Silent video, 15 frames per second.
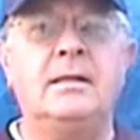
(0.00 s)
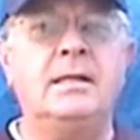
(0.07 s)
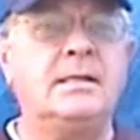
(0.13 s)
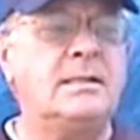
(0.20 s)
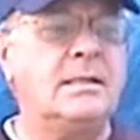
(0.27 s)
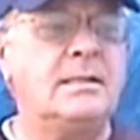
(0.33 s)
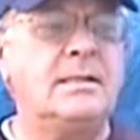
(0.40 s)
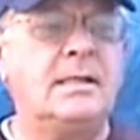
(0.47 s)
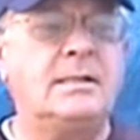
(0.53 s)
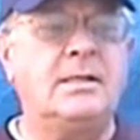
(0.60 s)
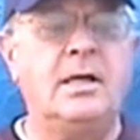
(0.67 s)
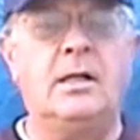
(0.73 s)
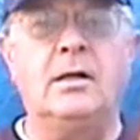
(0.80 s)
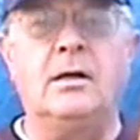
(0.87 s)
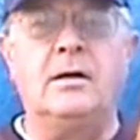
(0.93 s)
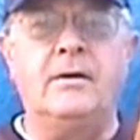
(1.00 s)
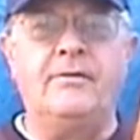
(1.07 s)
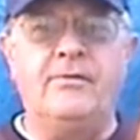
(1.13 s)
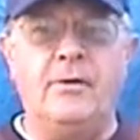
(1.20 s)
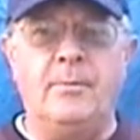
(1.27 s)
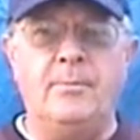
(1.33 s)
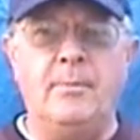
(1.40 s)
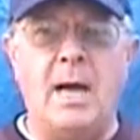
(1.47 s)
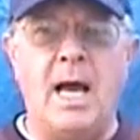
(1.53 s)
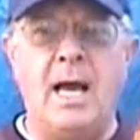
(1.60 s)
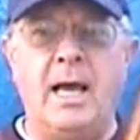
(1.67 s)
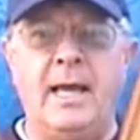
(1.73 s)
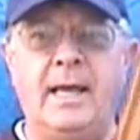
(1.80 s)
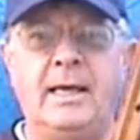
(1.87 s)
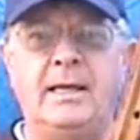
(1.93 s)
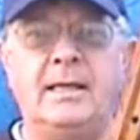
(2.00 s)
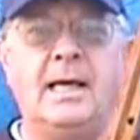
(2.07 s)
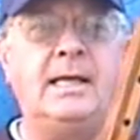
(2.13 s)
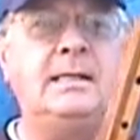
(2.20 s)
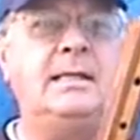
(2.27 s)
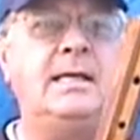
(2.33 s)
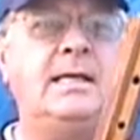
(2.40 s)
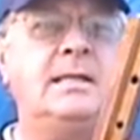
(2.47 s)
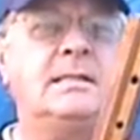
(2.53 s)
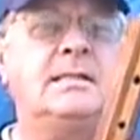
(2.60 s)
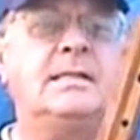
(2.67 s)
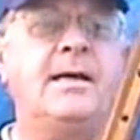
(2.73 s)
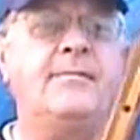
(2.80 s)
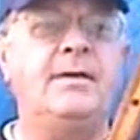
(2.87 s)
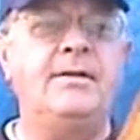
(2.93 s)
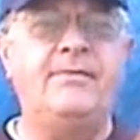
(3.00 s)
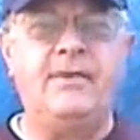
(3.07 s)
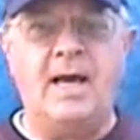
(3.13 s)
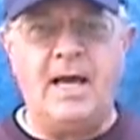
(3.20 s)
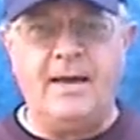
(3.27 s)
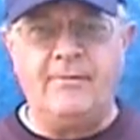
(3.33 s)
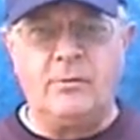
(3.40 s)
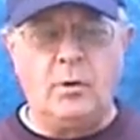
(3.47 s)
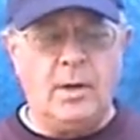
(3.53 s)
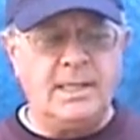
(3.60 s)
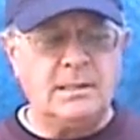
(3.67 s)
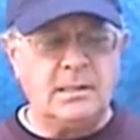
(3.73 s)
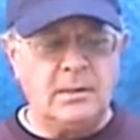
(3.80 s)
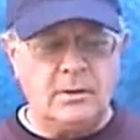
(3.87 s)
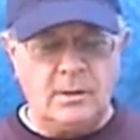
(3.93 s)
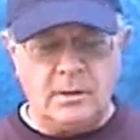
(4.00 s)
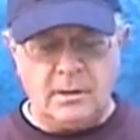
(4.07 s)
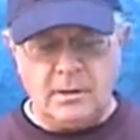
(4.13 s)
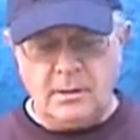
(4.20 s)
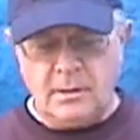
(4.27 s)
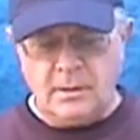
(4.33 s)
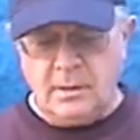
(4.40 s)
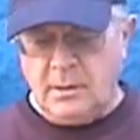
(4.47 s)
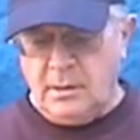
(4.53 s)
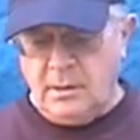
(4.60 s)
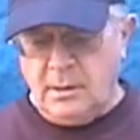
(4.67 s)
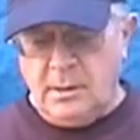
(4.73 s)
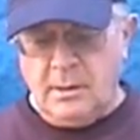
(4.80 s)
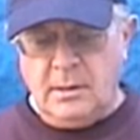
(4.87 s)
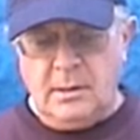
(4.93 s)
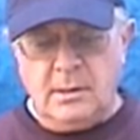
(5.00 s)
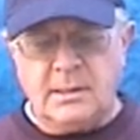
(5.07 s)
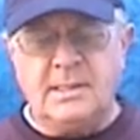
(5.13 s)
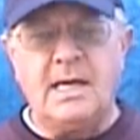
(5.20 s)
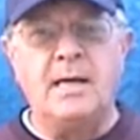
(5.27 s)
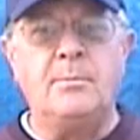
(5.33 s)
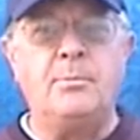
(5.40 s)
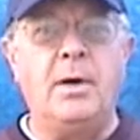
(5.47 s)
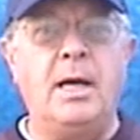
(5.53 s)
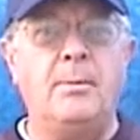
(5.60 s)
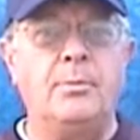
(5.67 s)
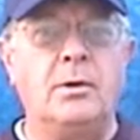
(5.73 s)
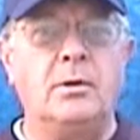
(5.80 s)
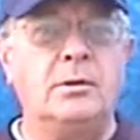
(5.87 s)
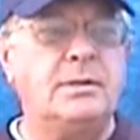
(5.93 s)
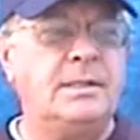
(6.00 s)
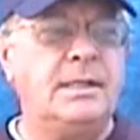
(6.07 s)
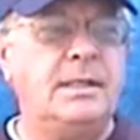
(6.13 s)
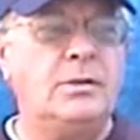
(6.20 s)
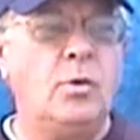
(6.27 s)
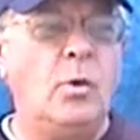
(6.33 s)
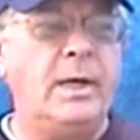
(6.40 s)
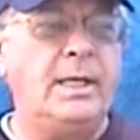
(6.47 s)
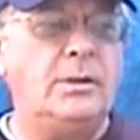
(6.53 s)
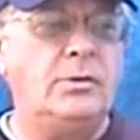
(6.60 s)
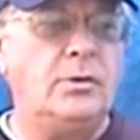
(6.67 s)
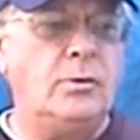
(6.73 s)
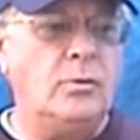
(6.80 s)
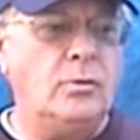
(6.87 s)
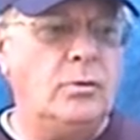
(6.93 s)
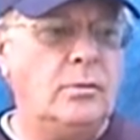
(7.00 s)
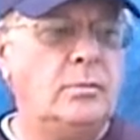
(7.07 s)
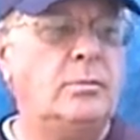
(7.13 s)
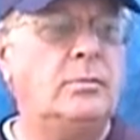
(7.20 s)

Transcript: This is the tiller from my 1975 Chrysler Sandpiper C22